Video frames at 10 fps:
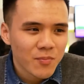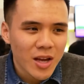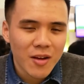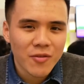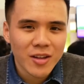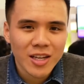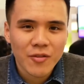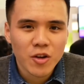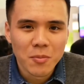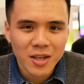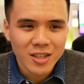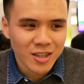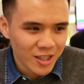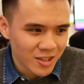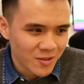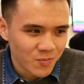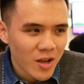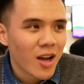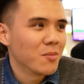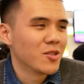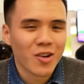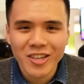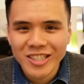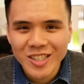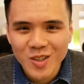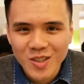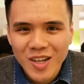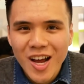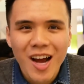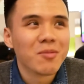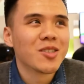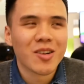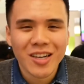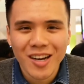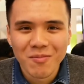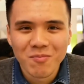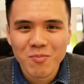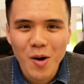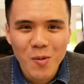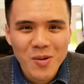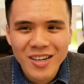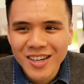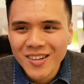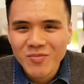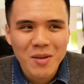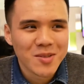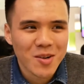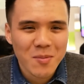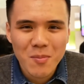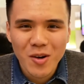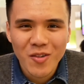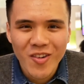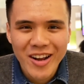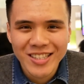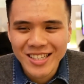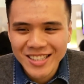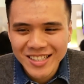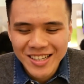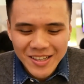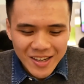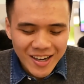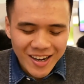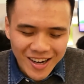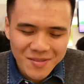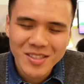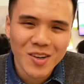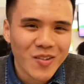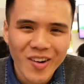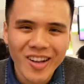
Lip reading: I feel like I've committed glutton. I'm sorry, Jesus. I'm sorry, Pope. I'm sorry, my boy Francis. Oh, I'm so full.